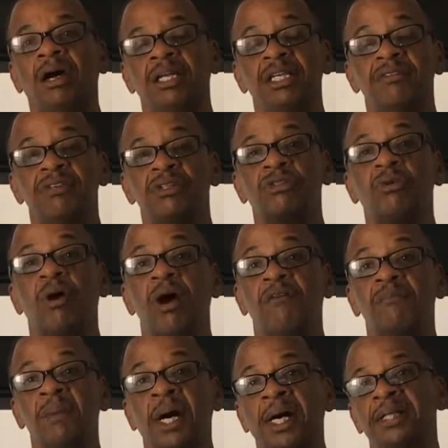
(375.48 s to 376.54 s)
even
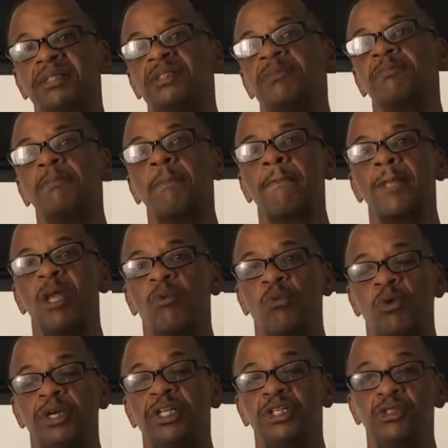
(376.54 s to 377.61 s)
12 months?
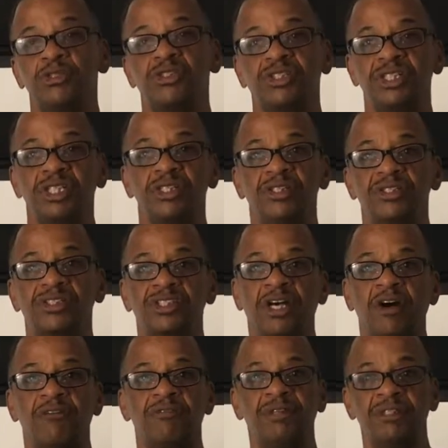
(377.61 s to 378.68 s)
Where do you see yourself?